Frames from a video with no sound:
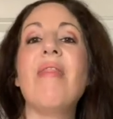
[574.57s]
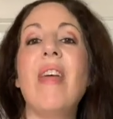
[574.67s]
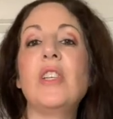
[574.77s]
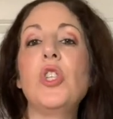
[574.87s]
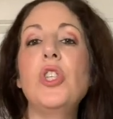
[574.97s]

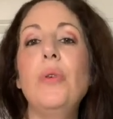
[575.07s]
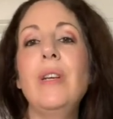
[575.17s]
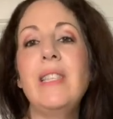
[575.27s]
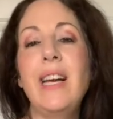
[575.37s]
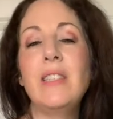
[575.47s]
As soon
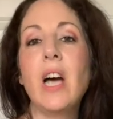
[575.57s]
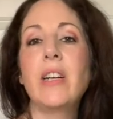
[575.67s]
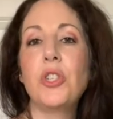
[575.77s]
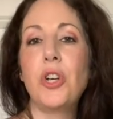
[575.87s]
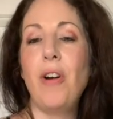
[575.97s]
as they
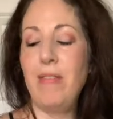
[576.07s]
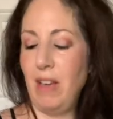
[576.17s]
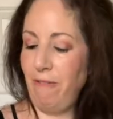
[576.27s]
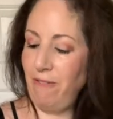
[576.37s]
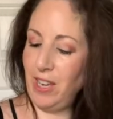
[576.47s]
touched her and they
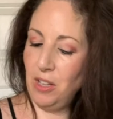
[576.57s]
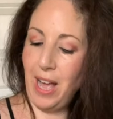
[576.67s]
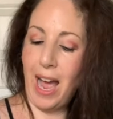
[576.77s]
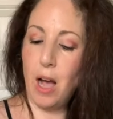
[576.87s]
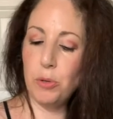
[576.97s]
feel
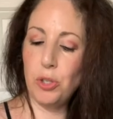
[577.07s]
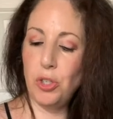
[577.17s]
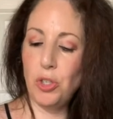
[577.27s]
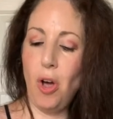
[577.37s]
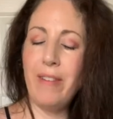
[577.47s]
how
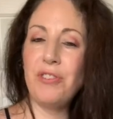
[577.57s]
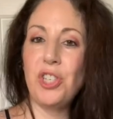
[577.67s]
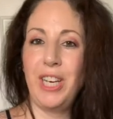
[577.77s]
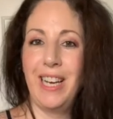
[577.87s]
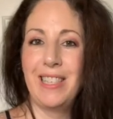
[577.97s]
soft
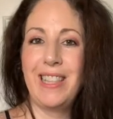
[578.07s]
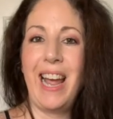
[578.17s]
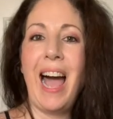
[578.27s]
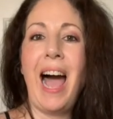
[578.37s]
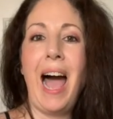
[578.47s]
she is, they
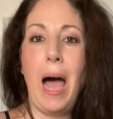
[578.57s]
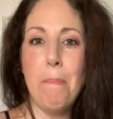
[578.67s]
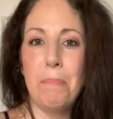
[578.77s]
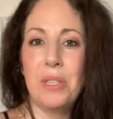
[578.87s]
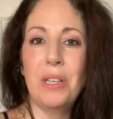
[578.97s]

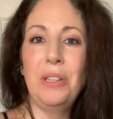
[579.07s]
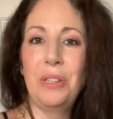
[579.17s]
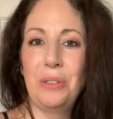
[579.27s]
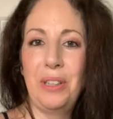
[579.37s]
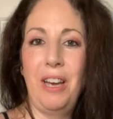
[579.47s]

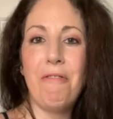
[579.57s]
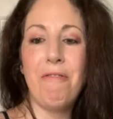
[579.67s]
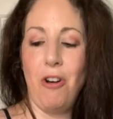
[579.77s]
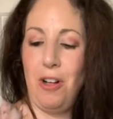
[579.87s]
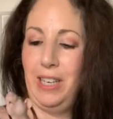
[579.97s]
absolutely
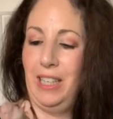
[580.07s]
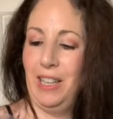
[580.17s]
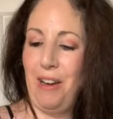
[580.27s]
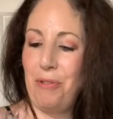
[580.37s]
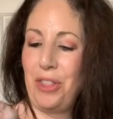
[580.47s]
fall in
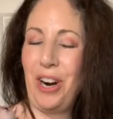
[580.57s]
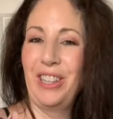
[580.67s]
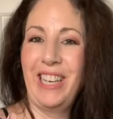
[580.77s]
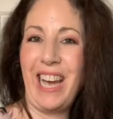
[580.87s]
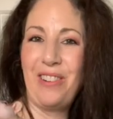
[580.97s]
love with her.
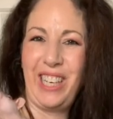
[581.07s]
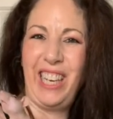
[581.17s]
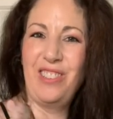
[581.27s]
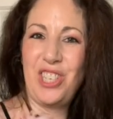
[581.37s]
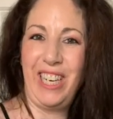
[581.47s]
Look how
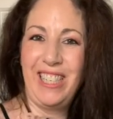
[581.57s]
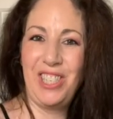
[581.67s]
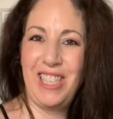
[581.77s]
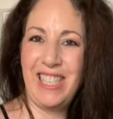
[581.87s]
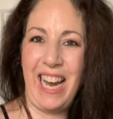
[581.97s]
cute she is.
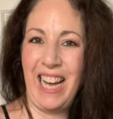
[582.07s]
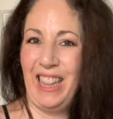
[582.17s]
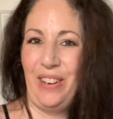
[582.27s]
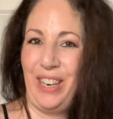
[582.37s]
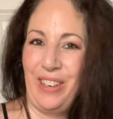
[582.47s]
She's saying
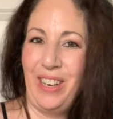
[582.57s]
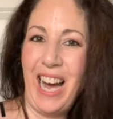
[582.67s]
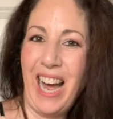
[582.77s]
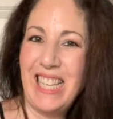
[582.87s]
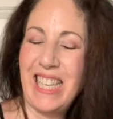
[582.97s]
hello to you
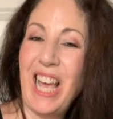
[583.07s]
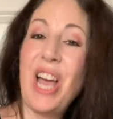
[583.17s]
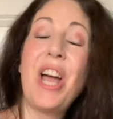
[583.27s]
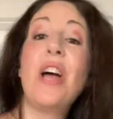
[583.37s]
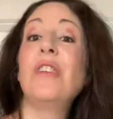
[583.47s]
guys.
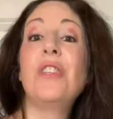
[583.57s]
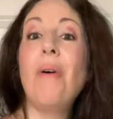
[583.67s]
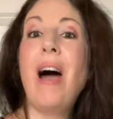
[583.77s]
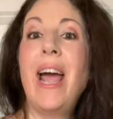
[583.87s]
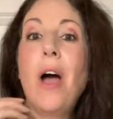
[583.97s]

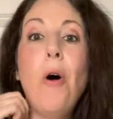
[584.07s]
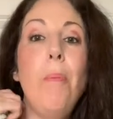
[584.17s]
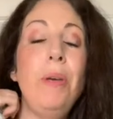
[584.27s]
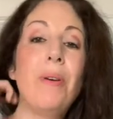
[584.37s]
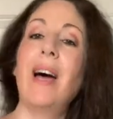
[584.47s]
So I
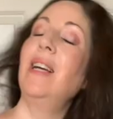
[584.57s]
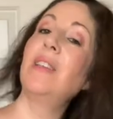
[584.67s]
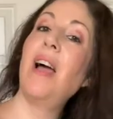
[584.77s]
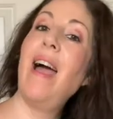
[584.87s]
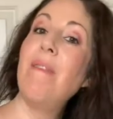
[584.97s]
hope you guys
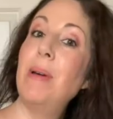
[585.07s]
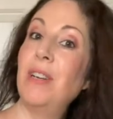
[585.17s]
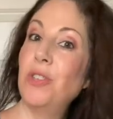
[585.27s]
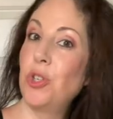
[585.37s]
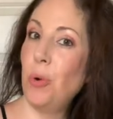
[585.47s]
have been
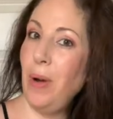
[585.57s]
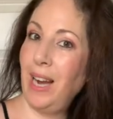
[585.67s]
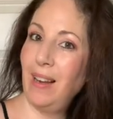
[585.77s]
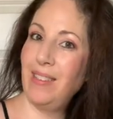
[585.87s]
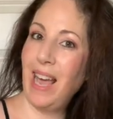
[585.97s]

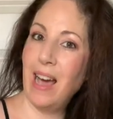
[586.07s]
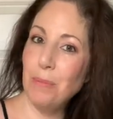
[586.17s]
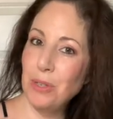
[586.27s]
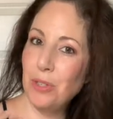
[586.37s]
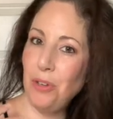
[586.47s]
enjoying the
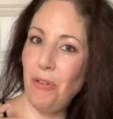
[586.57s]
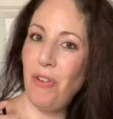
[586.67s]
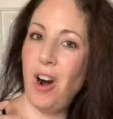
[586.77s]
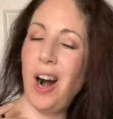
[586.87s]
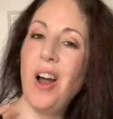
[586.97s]
animals so
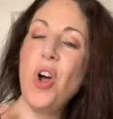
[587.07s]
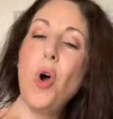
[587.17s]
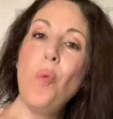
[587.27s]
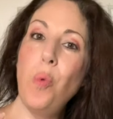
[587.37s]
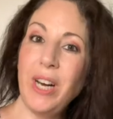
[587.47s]
far.
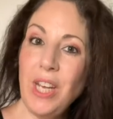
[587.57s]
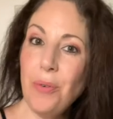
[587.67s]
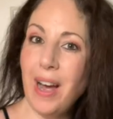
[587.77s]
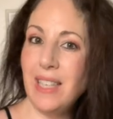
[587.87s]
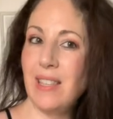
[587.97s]
What do you
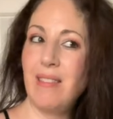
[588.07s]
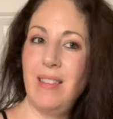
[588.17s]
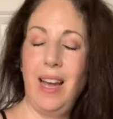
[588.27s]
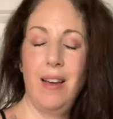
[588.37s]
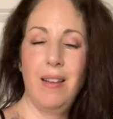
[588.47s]
guys
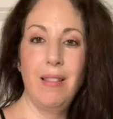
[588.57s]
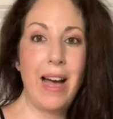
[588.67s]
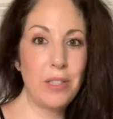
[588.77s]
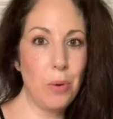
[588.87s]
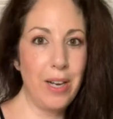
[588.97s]
think?
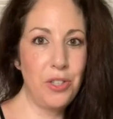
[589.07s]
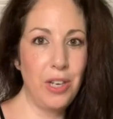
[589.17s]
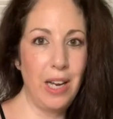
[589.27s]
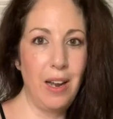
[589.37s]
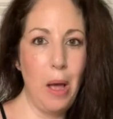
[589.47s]
Last
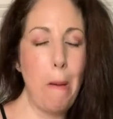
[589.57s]
question.